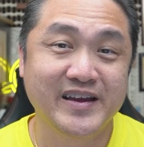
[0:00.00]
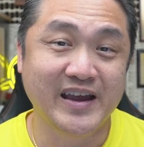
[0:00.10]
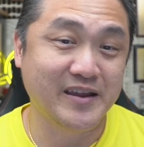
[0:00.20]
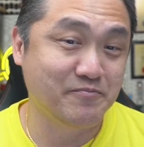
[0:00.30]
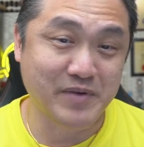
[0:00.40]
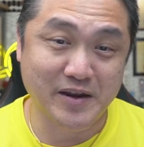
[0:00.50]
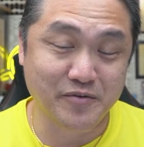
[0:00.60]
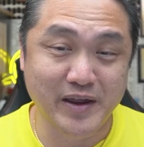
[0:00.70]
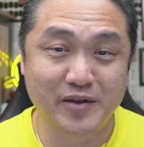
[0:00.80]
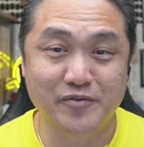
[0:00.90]
And by the
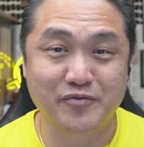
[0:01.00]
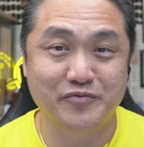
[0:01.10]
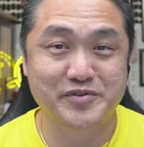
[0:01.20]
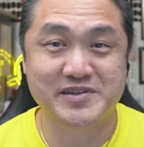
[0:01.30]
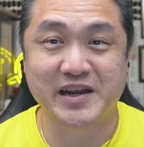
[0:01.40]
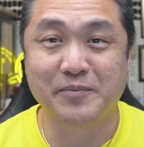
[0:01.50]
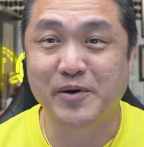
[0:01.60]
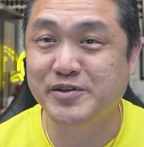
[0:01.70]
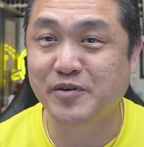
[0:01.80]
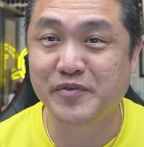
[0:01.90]
way,
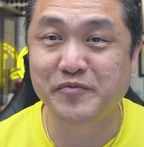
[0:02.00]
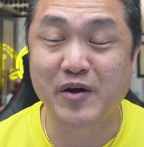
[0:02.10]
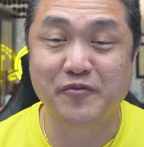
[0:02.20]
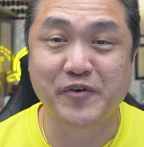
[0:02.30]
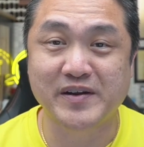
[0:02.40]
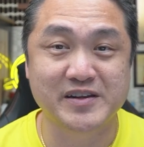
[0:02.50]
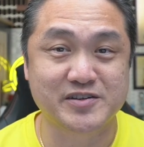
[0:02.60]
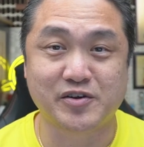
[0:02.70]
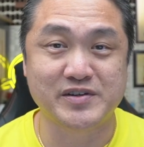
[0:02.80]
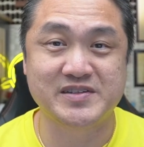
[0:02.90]
Singapore Sovereign Wealth Fund
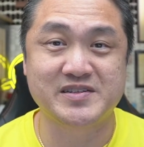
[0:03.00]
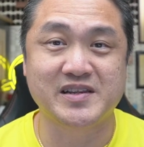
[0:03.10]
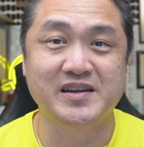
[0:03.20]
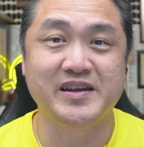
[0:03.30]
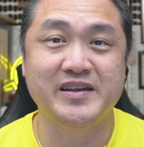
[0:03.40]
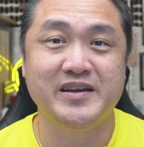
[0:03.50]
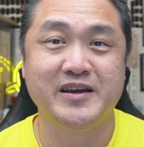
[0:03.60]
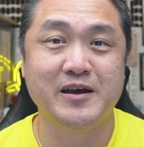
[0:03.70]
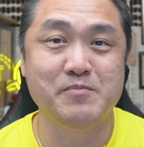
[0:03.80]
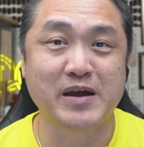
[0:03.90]
is consistently
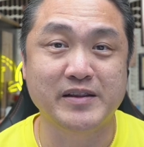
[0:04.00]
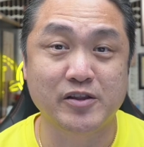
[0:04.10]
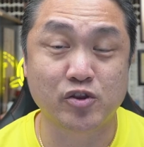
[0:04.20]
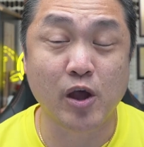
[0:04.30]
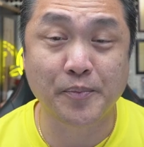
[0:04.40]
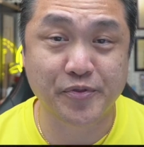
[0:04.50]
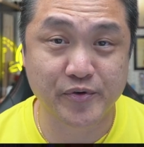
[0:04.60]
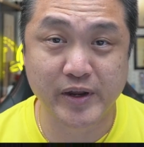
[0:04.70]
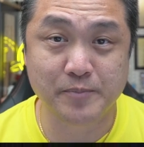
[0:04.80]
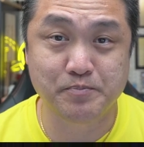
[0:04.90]
among the top
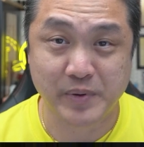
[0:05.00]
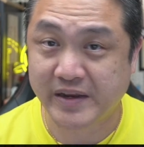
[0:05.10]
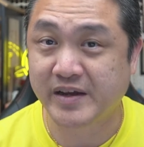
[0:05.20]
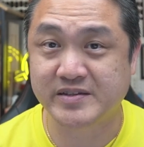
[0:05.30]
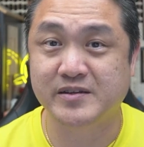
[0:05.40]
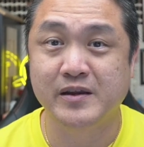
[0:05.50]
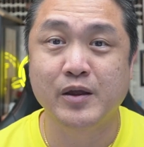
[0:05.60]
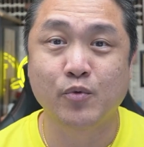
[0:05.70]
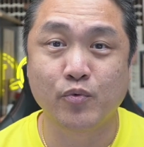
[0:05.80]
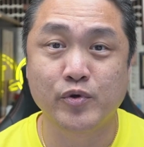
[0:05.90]
3 biggest
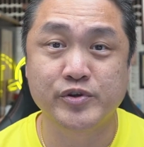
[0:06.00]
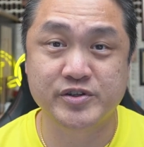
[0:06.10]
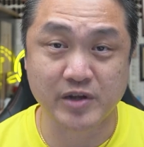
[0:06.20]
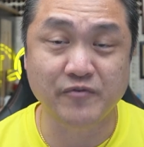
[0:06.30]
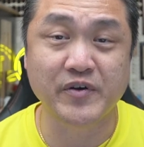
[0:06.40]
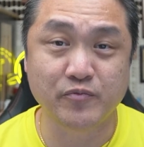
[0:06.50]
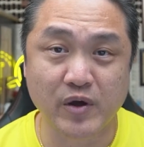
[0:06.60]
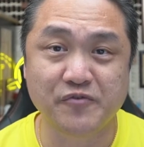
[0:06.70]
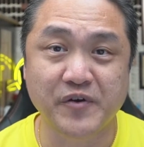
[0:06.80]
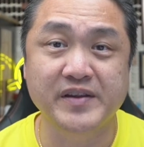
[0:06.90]
sovereign
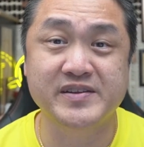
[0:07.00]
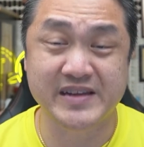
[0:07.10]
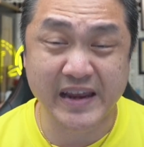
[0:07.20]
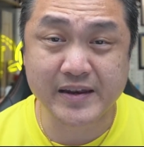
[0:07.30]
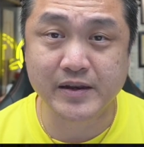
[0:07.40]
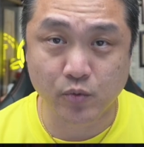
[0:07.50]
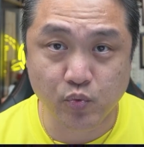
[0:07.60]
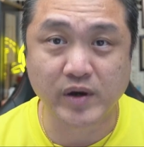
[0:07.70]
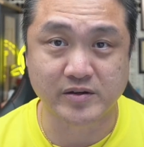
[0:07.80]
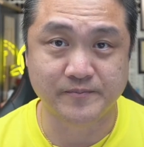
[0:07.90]
wealth funds in the
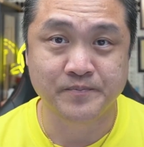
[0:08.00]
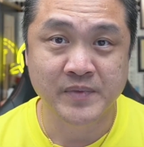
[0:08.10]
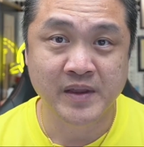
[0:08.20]
world.